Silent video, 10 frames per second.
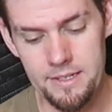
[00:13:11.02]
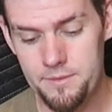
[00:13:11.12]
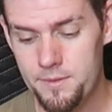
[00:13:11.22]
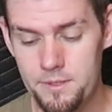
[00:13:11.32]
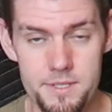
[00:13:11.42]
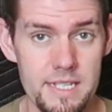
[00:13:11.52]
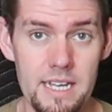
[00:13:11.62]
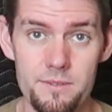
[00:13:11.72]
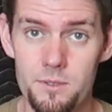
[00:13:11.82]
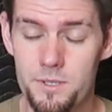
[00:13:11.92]
If you're
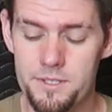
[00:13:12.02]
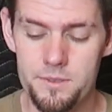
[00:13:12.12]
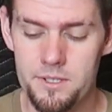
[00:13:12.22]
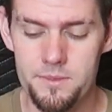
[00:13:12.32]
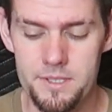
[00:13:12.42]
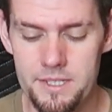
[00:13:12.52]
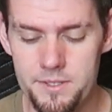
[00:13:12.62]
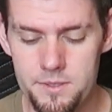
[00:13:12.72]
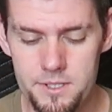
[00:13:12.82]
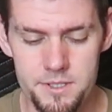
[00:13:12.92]
savvy whatsoever in a
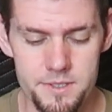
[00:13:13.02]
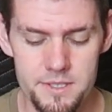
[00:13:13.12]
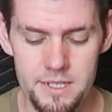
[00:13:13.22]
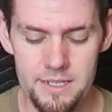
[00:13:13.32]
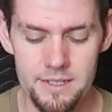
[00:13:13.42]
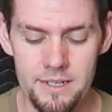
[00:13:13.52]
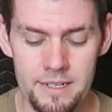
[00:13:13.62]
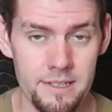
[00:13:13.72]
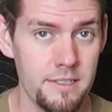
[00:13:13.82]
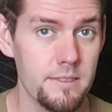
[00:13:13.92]
construction setting,
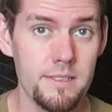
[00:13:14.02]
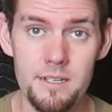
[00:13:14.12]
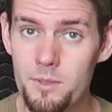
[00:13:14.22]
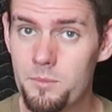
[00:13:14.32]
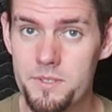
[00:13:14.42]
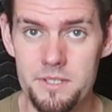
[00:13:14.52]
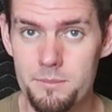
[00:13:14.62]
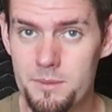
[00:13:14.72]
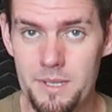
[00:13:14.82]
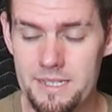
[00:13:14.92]
you'll come up with
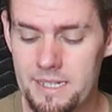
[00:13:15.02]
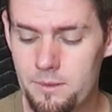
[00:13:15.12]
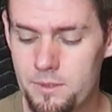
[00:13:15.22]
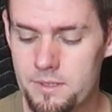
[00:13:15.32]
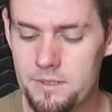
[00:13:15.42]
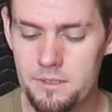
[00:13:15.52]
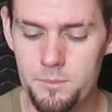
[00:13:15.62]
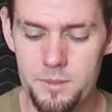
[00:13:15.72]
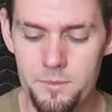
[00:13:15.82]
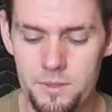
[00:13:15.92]
something to make that work a little
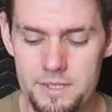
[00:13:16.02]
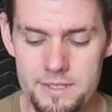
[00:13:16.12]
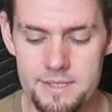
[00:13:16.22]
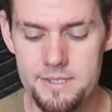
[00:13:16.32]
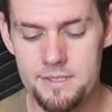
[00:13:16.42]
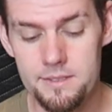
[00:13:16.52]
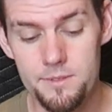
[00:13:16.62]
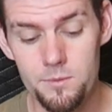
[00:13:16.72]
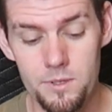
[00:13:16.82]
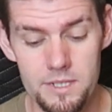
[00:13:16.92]
bit more consistent
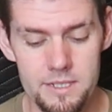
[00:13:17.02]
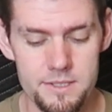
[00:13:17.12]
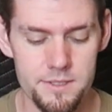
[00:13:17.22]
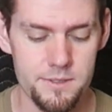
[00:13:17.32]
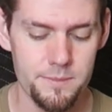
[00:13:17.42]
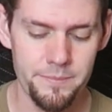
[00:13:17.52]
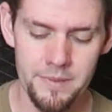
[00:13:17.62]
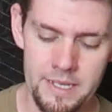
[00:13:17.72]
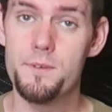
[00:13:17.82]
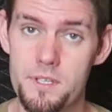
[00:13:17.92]
if you wanted it to.
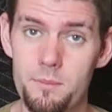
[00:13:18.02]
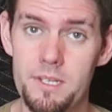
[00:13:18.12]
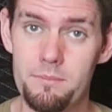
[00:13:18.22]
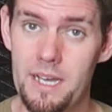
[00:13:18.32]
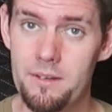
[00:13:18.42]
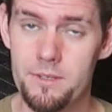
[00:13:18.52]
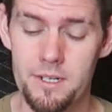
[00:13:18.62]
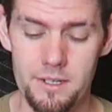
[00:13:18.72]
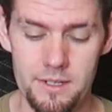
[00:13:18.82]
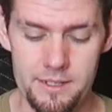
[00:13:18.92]
For someone in my
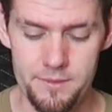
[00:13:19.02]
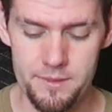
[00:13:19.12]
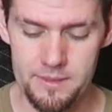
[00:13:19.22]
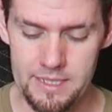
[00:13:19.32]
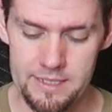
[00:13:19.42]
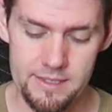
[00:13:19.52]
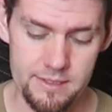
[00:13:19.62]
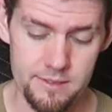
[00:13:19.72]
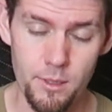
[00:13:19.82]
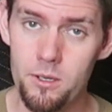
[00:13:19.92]
regard, I feel like
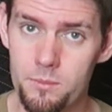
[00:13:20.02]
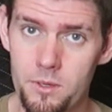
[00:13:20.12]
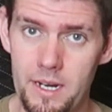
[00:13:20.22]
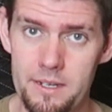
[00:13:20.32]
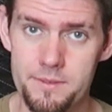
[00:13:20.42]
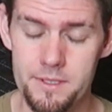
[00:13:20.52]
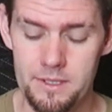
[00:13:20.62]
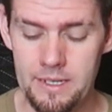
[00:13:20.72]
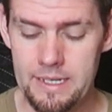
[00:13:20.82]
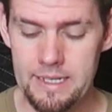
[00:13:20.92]
the home
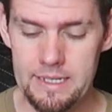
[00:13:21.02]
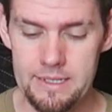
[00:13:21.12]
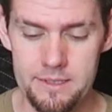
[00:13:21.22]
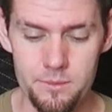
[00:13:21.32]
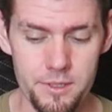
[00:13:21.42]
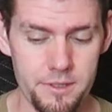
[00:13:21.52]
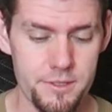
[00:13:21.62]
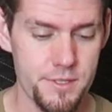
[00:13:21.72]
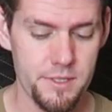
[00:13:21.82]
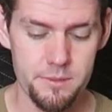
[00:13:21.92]
crafter, where you're
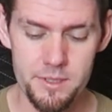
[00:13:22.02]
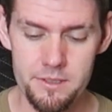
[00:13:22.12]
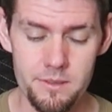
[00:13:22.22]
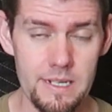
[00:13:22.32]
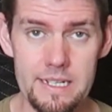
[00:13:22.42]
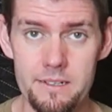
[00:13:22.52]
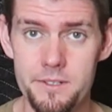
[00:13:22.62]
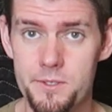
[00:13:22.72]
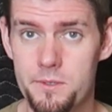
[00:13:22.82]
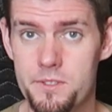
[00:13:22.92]
just going to be creating
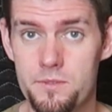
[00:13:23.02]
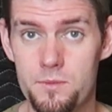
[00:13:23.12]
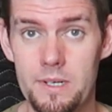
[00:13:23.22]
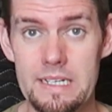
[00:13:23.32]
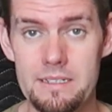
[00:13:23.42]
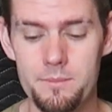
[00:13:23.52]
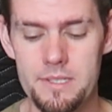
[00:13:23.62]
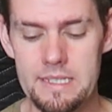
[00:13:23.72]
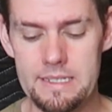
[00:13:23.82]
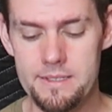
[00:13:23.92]
all sorts of random
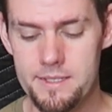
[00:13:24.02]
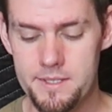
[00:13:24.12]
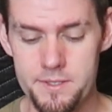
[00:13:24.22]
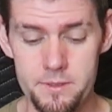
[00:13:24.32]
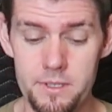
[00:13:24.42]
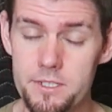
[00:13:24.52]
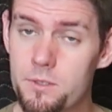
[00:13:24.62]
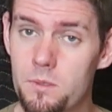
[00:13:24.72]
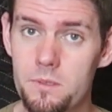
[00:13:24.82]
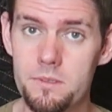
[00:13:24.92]
things, this is a great
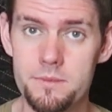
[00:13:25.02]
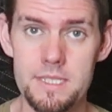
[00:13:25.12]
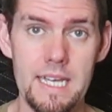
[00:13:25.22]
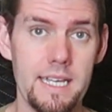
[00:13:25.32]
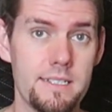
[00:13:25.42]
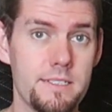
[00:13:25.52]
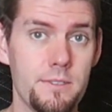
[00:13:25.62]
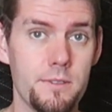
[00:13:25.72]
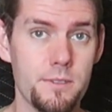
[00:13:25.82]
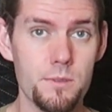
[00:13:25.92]
tool to add
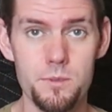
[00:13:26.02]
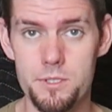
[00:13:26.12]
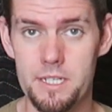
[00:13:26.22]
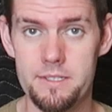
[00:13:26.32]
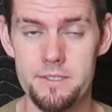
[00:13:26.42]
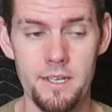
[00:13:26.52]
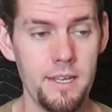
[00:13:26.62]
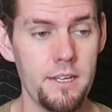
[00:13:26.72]
to the tool chest